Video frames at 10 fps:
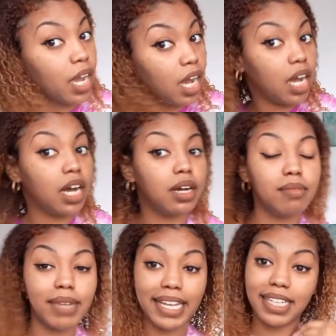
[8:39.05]

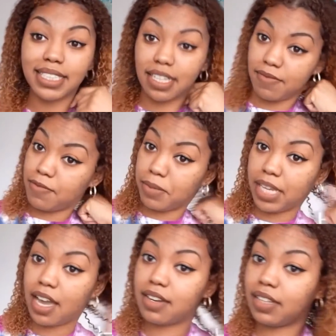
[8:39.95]
It is giving me
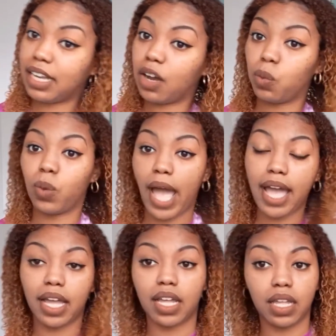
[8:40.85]
kind of like a
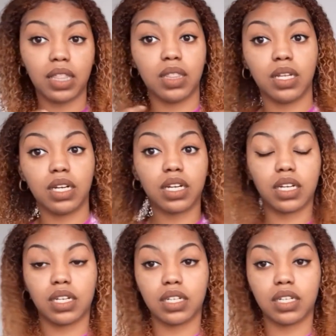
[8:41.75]
wet look.